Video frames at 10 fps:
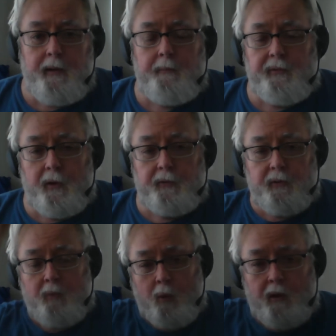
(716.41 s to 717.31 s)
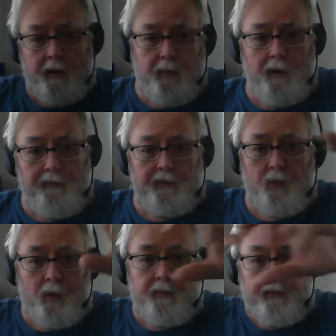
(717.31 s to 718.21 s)
But those are more like perfect
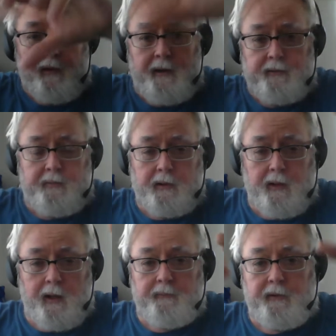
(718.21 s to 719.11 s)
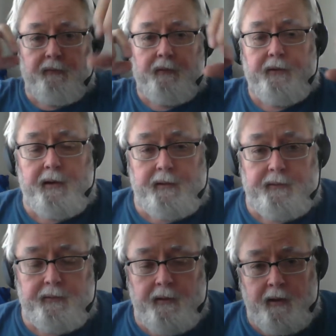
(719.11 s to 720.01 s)
storms, and there has to be a lot of different things,